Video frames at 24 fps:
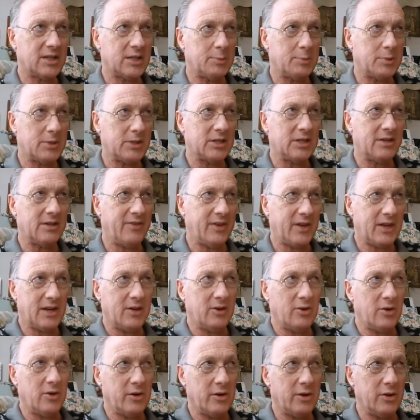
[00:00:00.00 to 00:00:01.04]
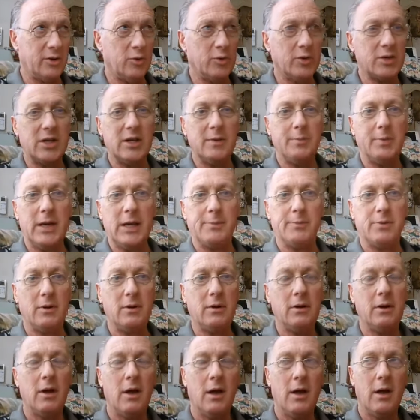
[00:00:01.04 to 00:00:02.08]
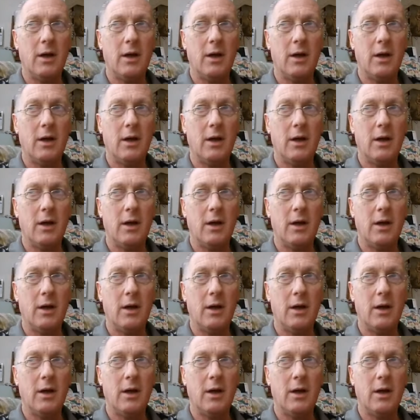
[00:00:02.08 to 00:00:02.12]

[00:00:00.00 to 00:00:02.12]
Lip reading: specifically on naughty people,